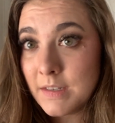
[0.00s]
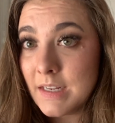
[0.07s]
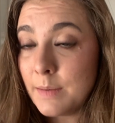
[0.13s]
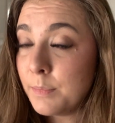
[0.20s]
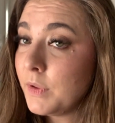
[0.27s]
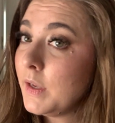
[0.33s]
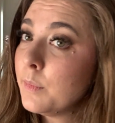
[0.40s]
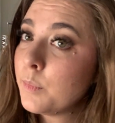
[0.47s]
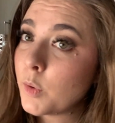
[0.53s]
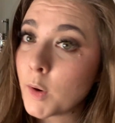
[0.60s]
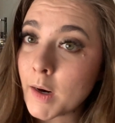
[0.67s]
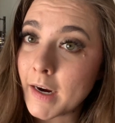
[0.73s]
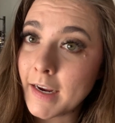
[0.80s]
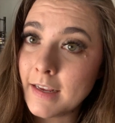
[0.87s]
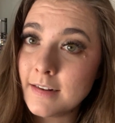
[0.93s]
deeply
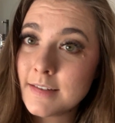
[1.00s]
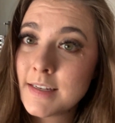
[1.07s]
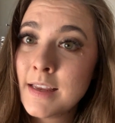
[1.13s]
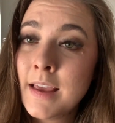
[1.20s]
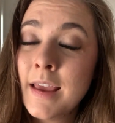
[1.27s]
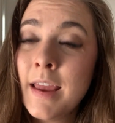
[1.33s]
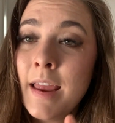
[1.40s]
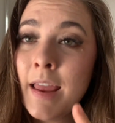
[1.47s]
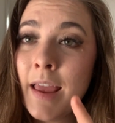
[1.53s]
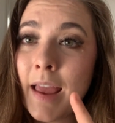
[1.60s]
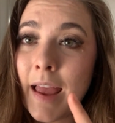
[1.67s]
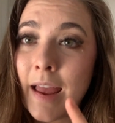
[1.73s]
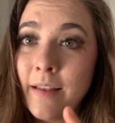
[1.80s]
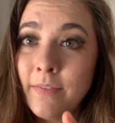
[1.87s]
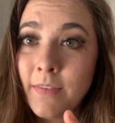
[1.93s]
important,
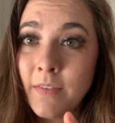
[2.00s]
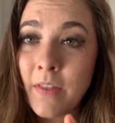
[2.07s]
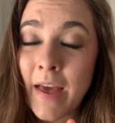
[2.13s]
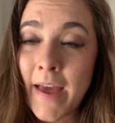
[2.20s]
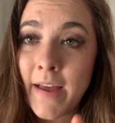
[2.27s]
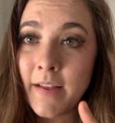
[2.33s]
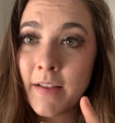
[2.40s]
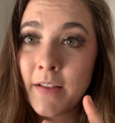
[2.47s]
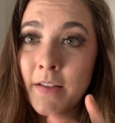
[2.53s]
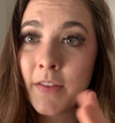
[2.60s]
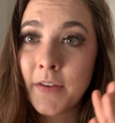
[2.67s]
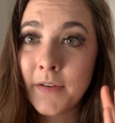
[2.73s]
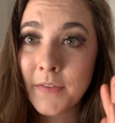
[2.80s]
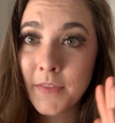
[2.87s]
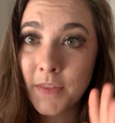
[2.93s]
and let
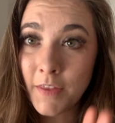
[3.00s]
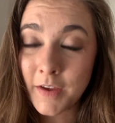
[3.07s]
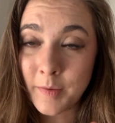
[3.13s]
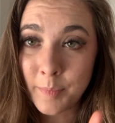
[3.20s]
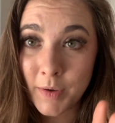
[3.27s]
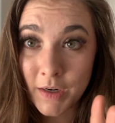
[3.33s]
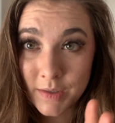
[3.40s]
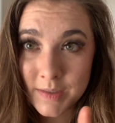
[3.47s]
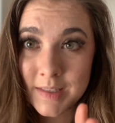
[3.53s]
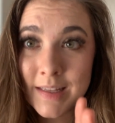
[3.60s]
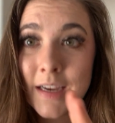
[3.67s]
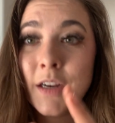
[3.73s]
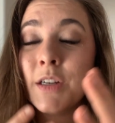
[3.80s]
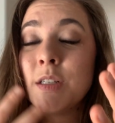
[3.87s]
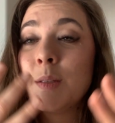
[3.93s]
the person
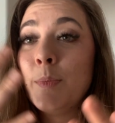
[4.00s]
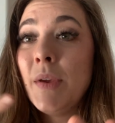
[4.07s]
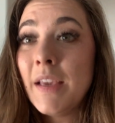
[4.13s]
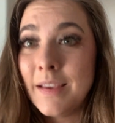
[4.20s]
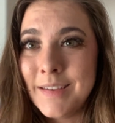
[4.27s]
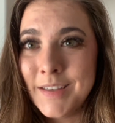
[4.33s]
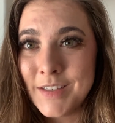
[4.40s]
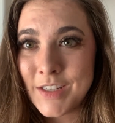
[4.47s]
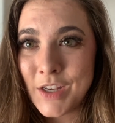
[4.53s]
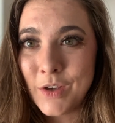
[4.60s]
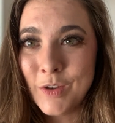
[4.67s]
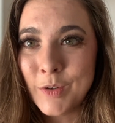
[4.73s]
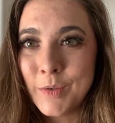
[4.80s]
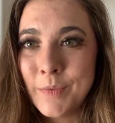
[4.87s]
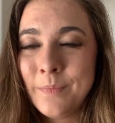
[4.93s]
that you're speaking
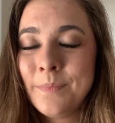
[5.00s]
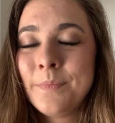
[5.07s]
to